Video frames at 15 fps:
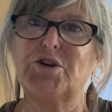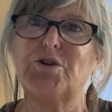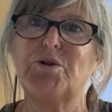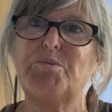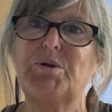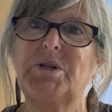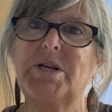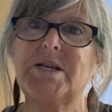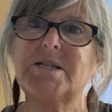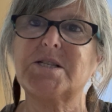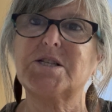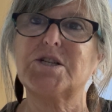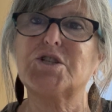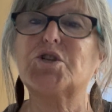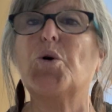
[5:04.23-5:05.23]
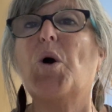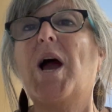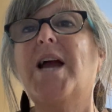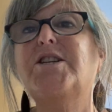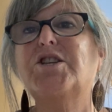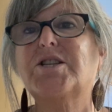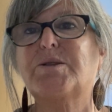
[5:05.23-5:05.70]
herbalist. So
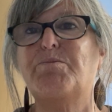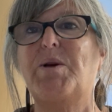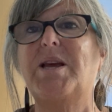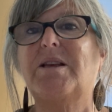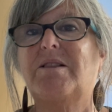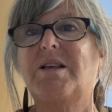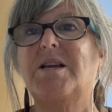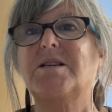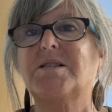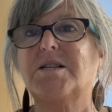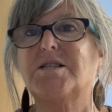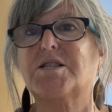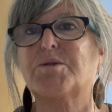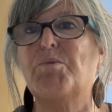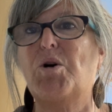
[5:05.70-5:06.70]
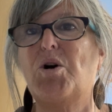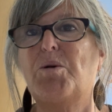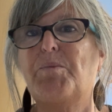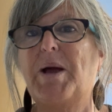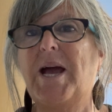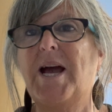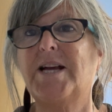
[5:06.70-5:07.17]
I just make things in small
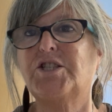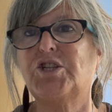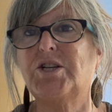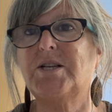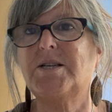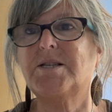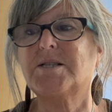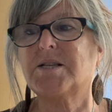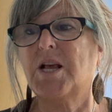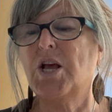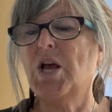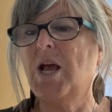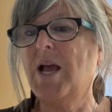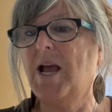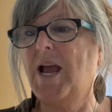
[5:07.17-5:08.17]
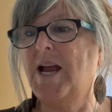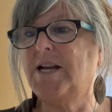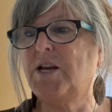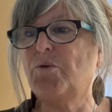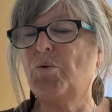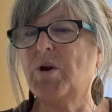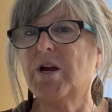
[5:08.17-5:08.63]
batches,
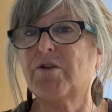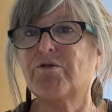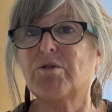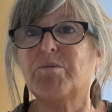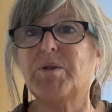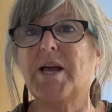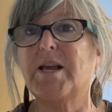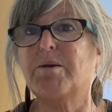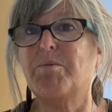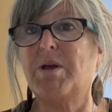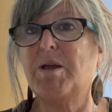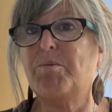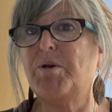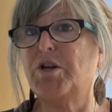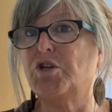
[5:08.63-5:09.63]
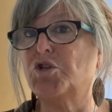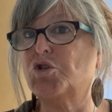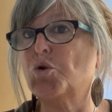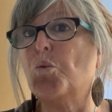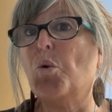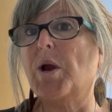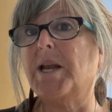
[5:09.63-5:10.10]
anywhere from like maybe
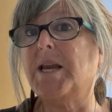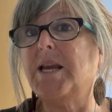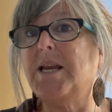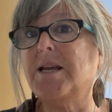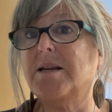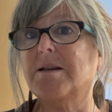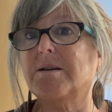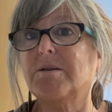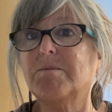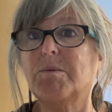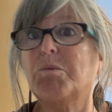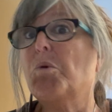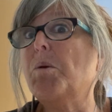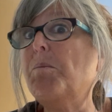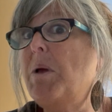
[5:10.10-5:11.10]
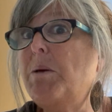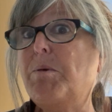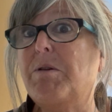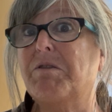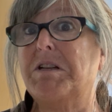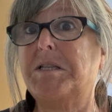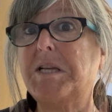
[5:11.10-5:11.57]
20, maybe
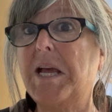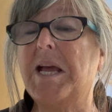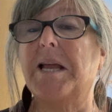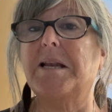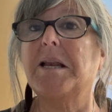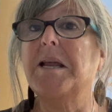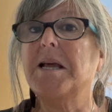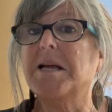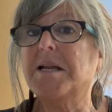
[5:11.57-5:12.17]
even 10